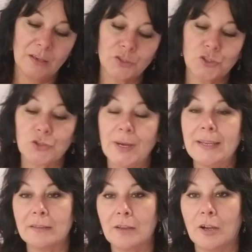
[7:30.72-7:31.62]

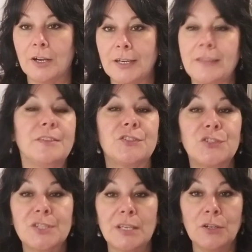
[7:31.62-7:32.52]
strength card in the
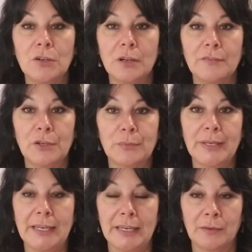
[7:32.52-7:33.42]
center of your
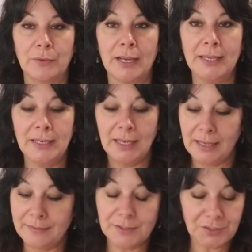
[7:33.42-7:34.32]
reading, right?
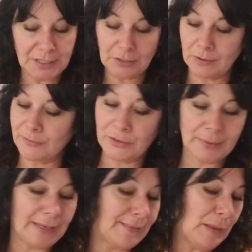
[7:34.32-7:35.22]
In the center of your
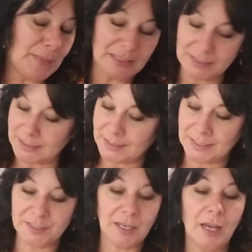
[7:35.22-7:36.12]
reading. That means this
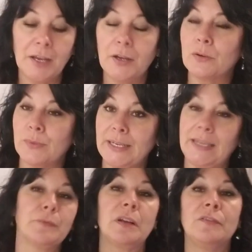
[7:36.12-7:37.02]
entire
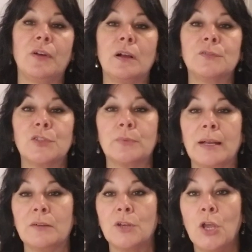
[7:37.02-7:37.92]
reading revolves
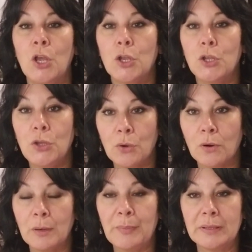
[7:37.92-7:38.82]
around
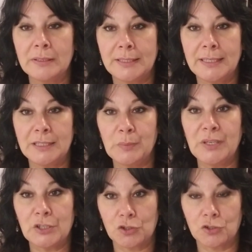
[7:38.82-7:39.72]
your ability to
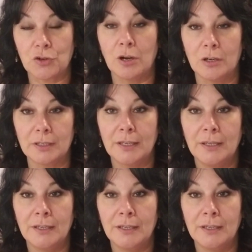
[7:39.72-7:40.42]
be strong,